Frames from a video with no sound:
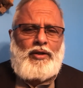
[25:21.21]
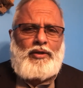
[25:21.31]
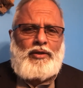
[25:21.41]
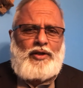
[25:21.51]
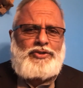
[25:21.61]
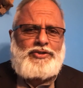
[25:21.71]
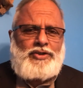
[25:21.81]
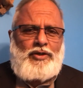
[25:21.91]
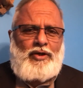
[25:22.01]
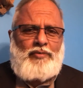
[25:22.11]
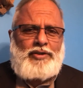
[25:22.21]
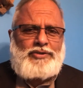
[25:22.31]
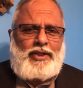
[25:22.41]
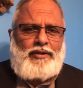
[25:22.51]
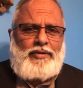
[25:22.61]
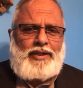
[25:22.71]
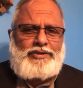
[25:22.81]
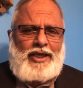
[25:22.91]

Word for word: not just the garments that as